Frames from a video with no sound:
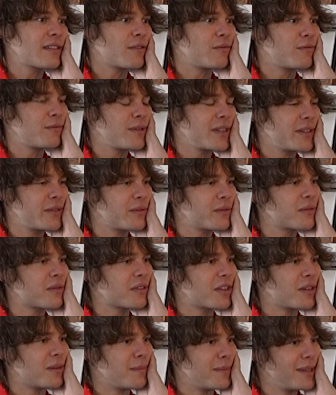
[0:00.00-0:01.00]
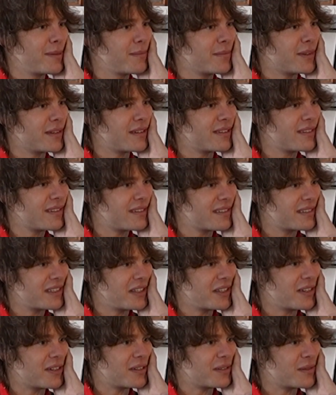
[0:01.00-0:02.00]
a real commitment.
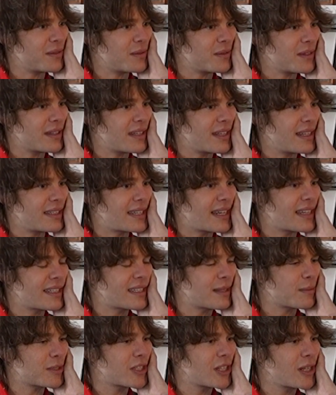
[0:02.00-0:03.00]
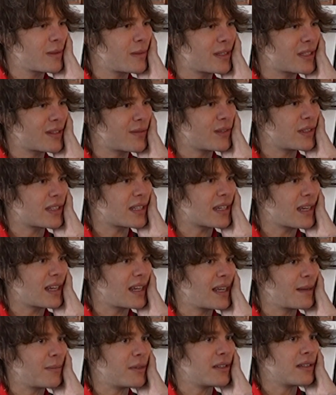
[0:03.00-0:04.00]
You know, it takes up so much of your
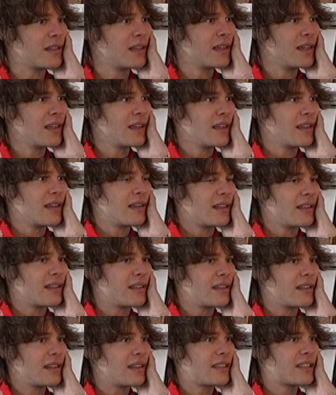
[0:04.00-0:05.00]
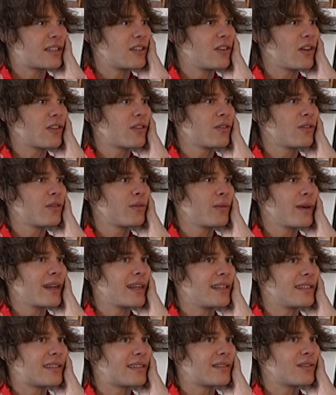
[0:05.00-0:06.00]
time, and it's not
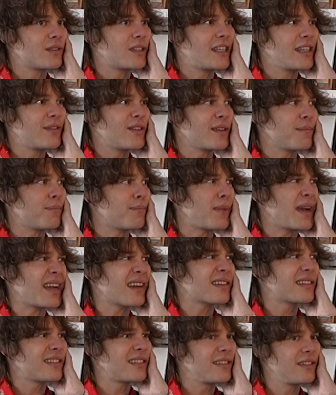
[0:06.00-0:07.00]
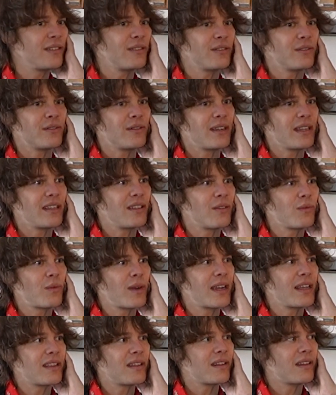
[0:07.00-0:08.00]
always giving back to you in the
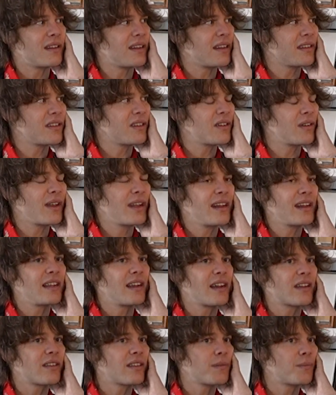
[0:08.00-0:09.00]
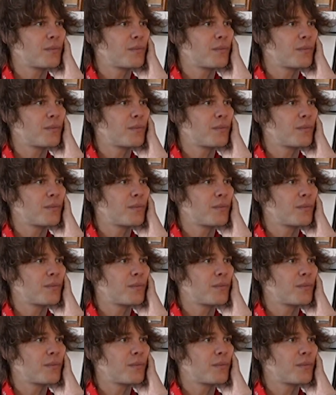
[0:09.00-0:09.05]
way that, you know, any other